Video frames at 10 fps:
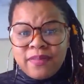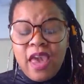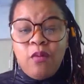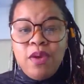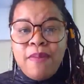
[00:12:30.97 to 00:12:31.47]

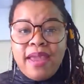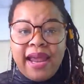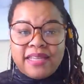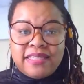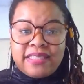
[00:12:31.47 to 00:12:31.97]
And we may
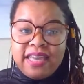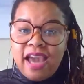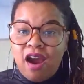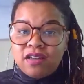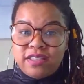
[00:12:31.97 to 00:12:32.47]
not see
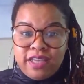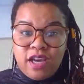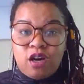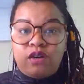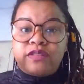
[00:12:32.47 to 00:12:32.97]

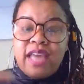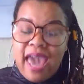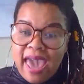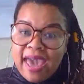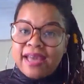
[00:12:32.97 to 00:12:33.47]
ourselves
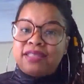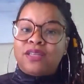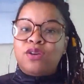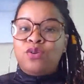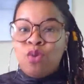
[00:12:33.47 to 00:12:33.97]
as
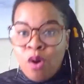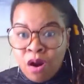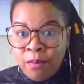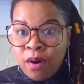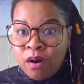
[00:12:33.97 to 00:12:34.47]

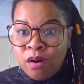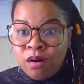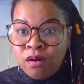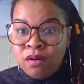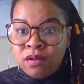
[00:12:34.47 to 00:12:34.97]

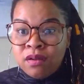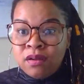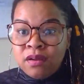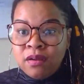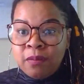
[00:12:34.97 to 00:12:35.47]
normal
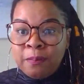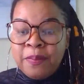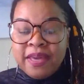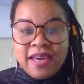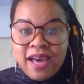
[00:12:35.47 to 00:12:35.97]

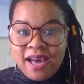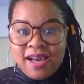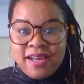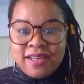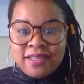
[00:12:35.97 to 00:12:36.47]

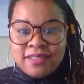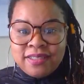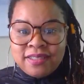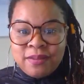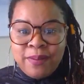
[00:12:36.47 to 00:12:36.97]
because,
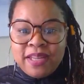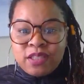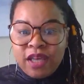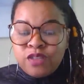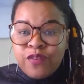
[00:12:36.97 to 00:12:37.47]
but it's
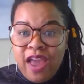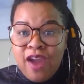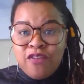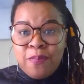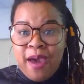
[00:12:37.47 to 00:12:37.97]
it's for
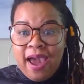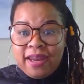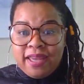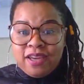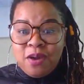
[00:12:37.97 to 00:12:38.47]

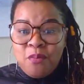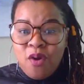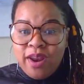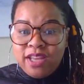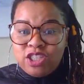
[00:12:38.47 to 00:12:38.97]
everybody. Good
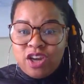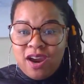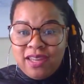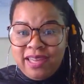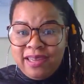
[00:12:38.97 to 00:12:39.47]
morning,
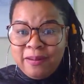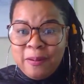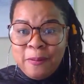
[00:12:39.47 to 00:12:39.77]
Charlotte.